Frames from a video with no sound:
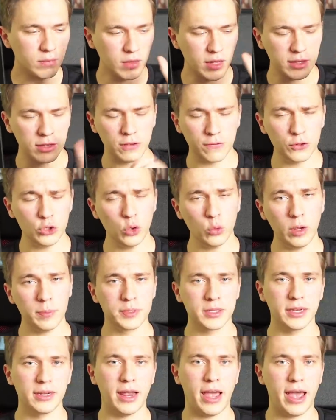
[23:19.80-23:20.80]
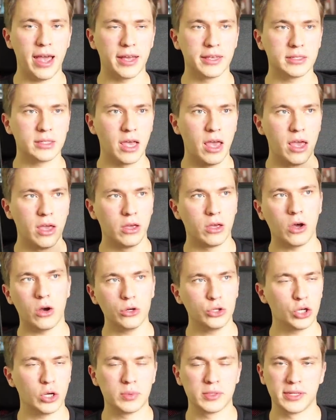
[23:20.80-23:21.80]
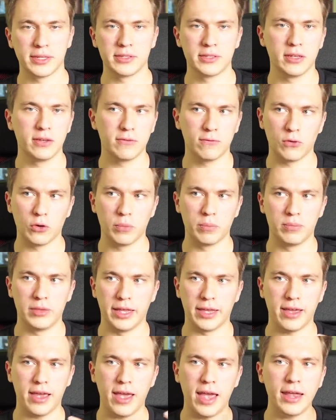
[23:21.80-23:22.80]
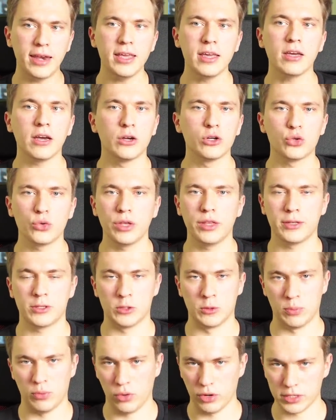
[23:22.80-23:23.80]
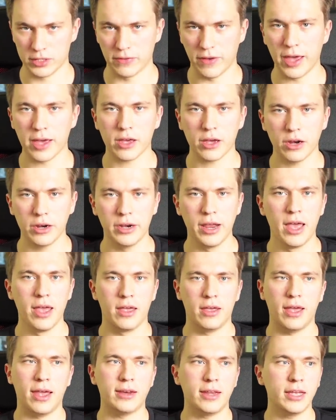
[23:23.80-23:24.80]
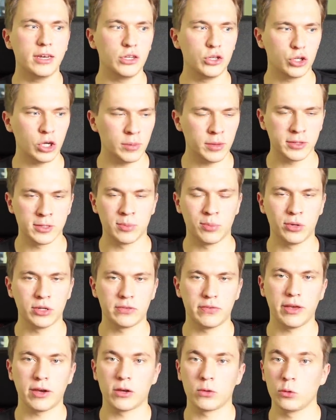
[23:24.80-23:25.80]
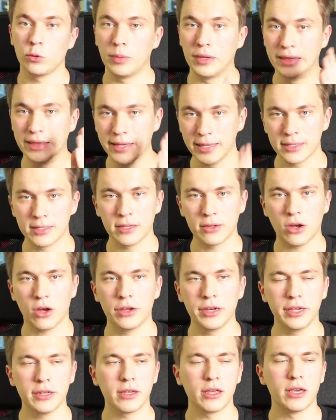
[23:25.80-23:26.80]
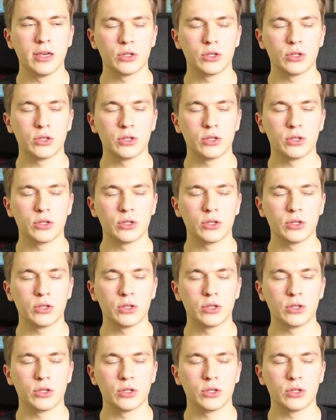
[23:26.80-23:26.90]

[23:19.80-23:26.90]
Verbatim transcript: The official website has card shops listed for, like, any country that supports Vanguard, and any shop that supports Vanguard will be listed on it.